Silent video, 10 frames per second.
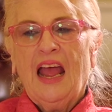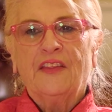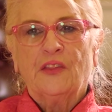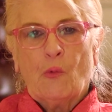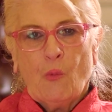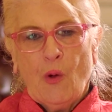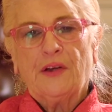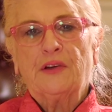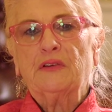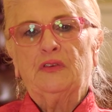And the
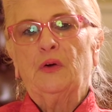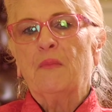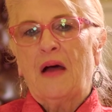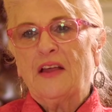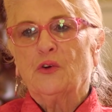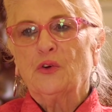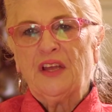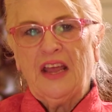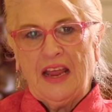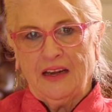wonderful Michael
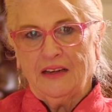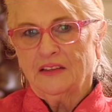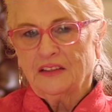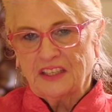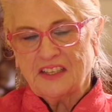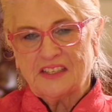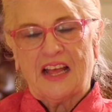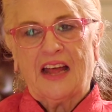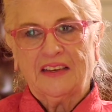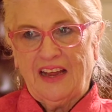Caine leads
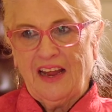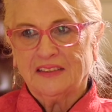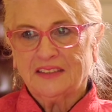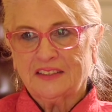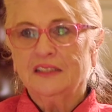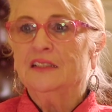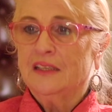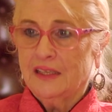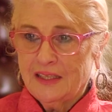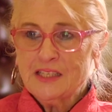that cast.
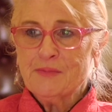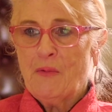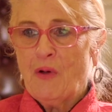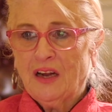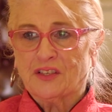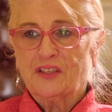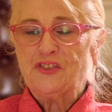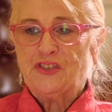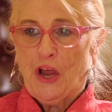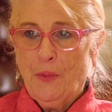And that's my watch
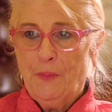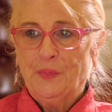list, Joe.